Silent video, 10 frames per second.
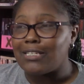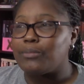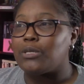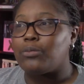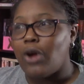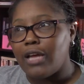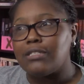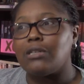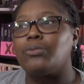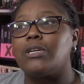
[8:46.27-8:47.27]
I'm
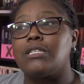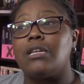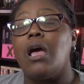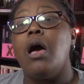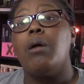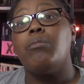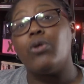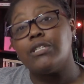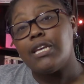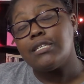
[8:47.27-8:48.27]
surprised there wasn't
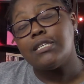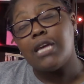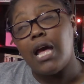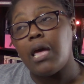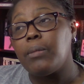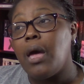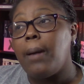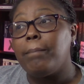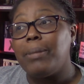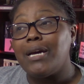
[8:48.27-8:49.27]
more sexy time,
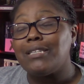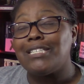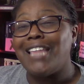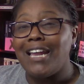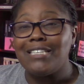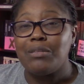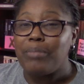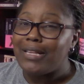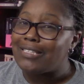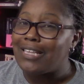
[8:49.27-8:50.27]
but that is the
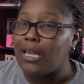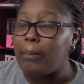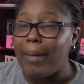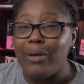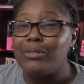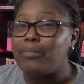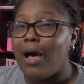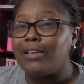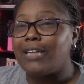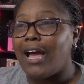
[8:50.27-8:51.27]
best thing about the
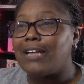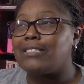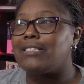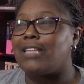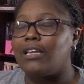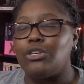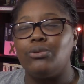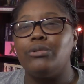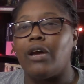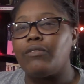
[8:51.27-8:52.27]
podcast, is that
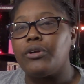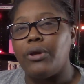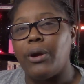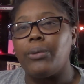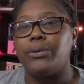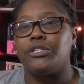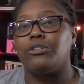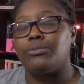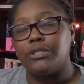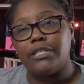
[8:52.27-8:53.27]
you never know what
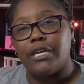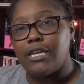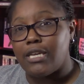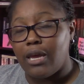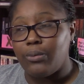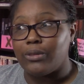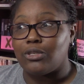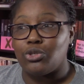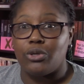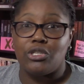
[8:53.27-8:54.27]
you're really going to get with the
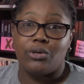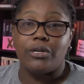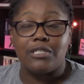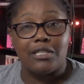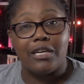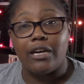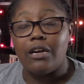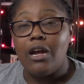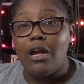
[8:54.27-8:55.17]
short stories that they're